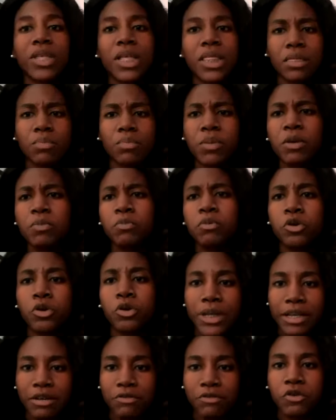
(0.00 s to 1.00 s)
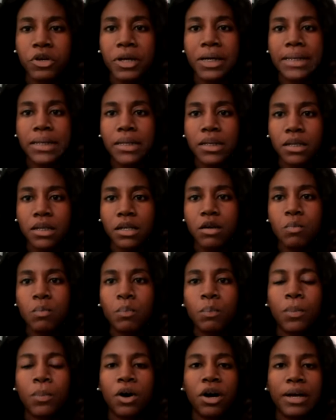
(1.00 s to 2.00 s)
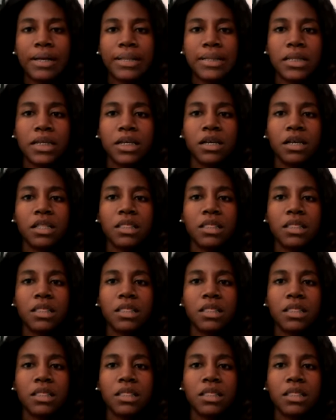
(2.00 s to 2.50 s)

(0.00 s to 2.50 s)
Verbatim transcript: that people are different, but